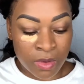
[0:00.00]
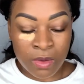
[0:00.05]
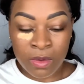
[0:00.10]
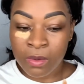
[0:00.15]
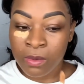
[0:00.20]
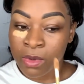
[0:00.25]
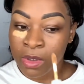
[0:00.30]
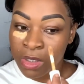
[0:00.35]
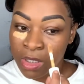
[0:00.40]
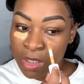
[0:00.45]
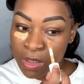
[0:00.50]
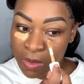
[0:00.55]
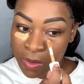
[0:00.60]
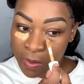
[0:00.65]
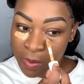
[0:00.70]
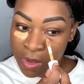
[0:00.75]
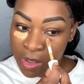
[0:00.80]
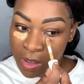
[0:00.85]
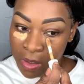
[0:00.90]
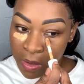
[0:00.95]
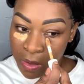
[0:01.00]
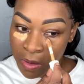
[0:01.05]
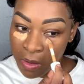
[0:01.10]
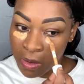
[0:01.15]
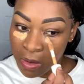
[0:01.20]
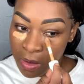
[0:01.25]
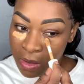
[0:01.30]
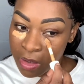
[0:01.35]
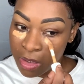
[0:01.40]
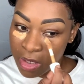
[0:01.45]
We're not doing
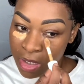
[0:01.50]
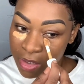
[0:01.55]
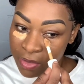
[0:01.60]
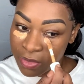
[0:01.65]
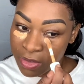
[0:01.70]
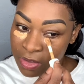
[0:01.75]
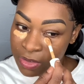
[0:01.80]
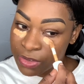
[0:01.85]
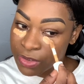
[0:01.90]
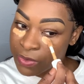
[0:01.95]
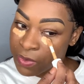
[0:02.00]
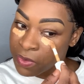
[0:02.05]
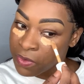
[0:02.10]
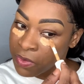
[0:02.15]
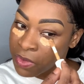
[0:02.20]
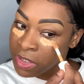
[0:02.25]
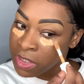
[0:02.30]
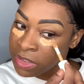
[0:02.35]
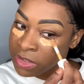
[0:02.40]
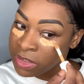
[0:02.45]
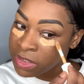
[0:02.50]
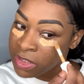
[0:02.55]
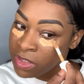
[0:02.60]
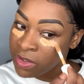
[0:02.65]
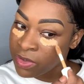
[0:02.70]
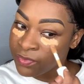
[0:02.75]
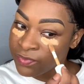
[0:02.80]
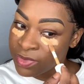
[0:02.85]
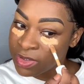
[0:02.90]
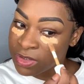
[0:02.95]
nothing too crazy.
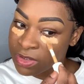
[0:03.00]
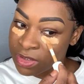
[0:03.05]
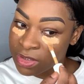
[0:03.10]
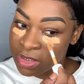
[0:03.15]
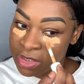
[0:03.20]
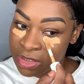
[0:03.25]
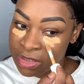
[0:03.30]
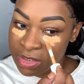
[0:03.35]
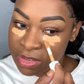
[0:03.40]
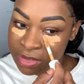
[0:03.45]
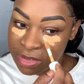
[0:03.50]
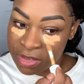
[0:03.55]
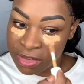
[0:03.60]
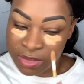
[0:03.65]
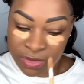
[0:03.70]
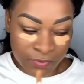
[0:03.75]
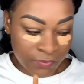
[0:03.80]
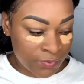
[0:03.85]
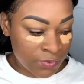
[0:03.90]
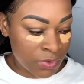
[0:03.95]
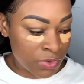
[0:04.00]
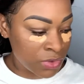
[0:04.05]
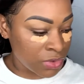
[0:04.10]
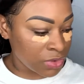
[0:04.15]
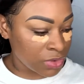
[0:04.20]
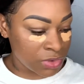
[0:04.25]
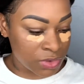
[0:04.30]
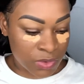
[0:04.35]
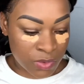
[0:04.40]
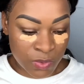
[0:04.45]
Obviously, this is for
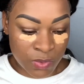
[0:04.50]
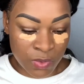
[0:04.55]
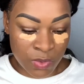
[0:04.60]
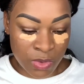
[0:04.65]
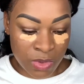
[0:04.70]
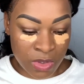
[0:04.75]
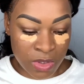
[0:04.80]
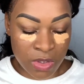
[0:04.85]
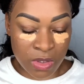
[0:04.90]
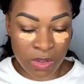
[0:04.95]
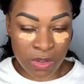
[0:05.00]
school,